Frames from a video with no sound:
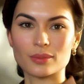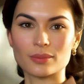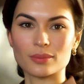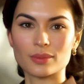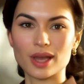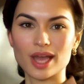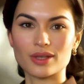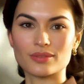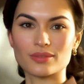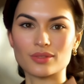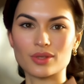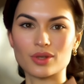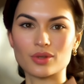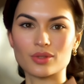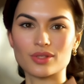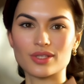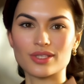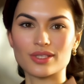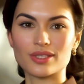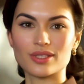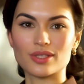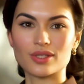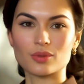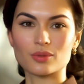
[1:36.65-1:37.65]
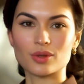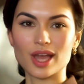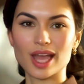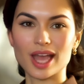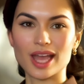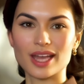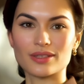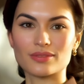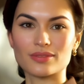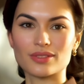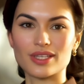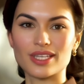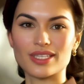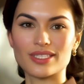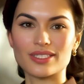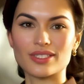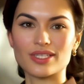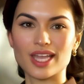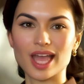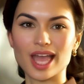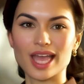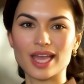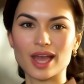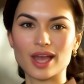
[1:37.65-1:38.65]
but I've learned to thrive in its
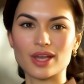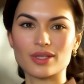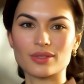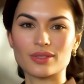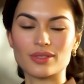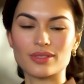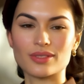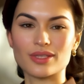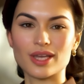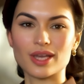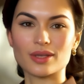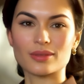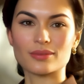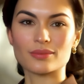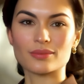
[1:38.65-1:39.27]
chaos.